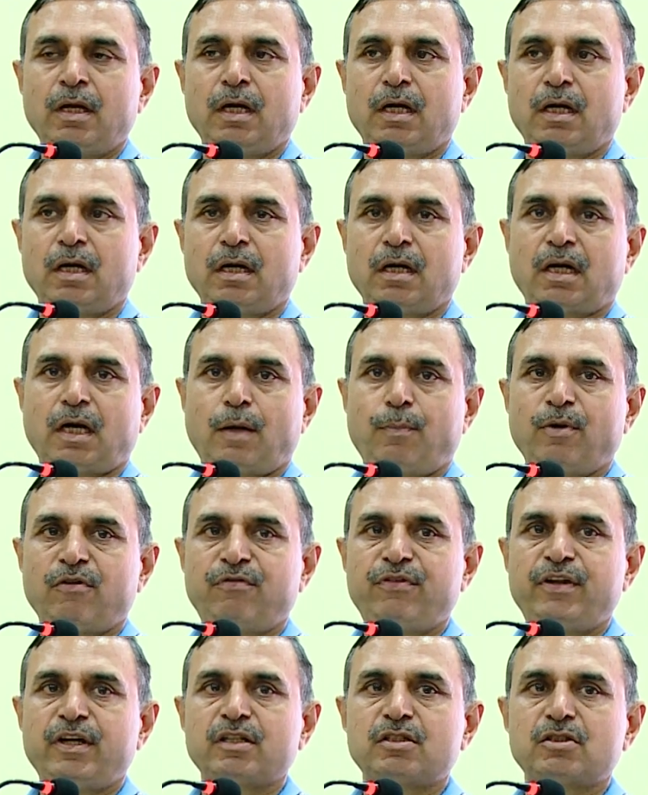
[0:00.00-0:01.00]
A couple
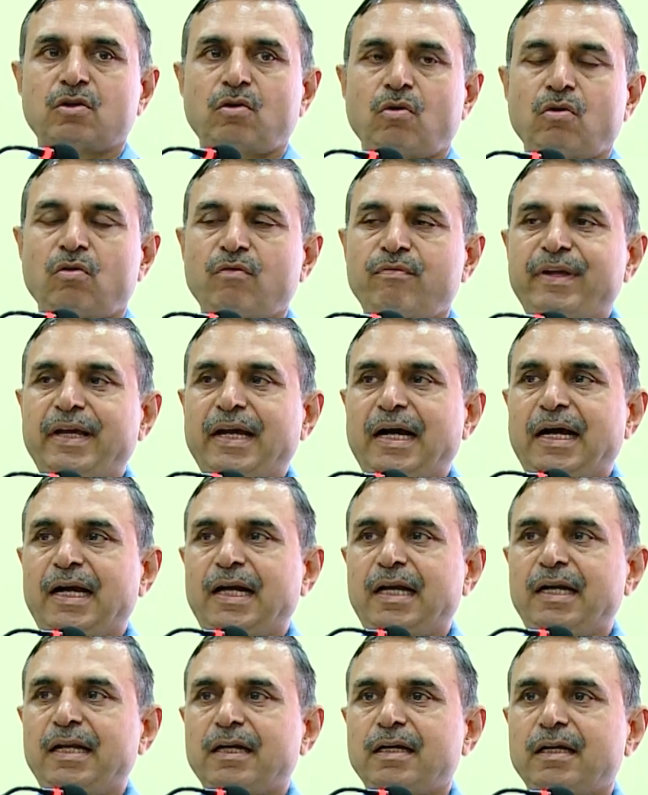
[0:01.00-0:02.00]
of years ago, we
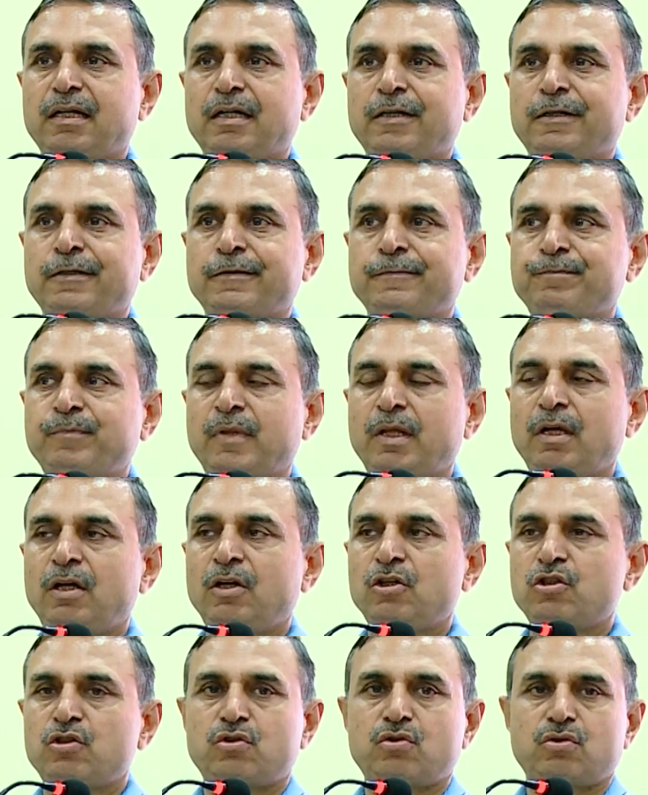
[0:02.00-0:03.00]
had
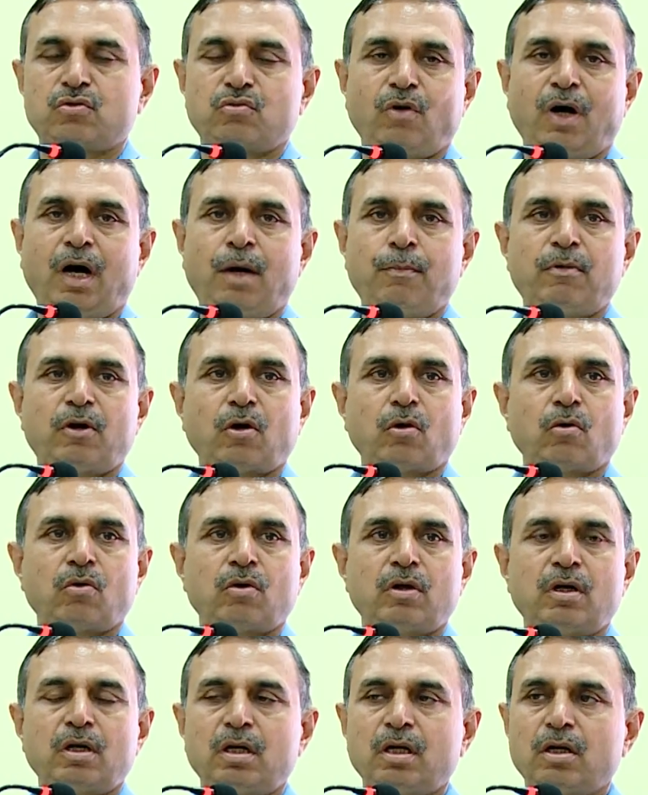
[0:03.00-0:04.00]
swarm
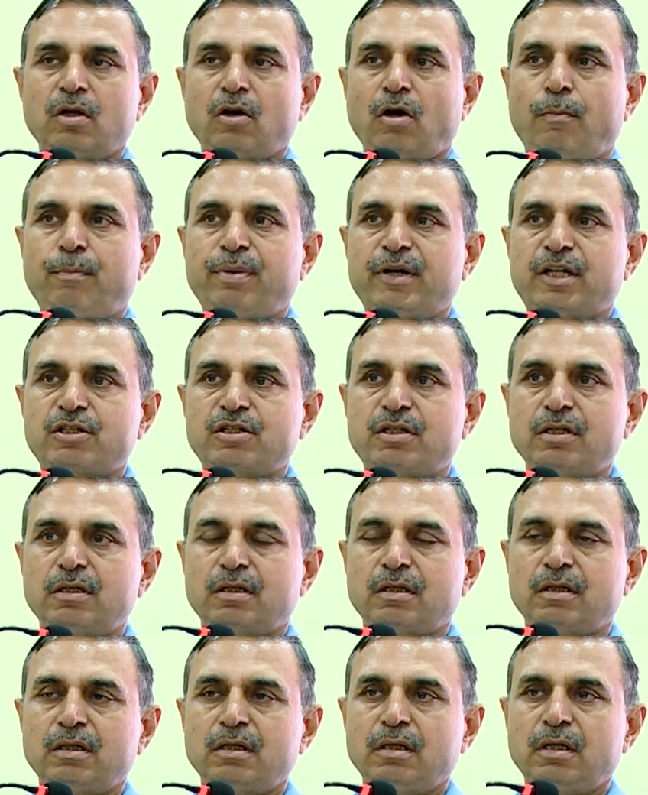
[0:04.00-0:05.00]
drone
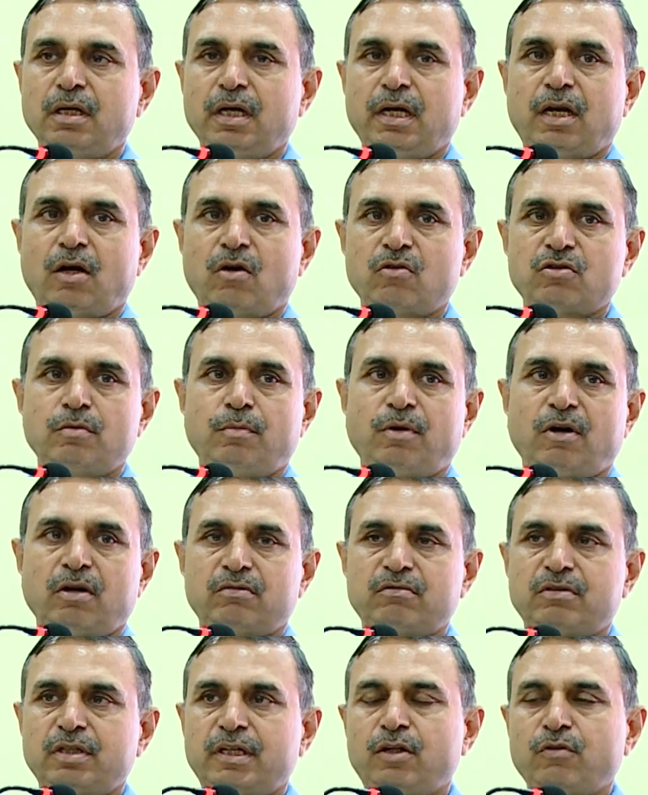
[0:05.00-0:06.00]
competition announced
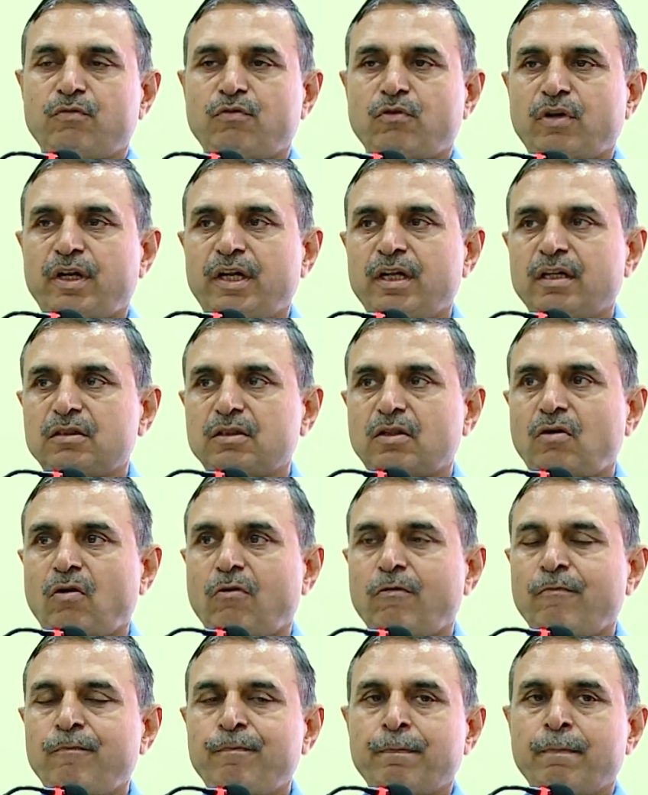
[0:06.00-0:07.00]
about 3 to 4 years ago.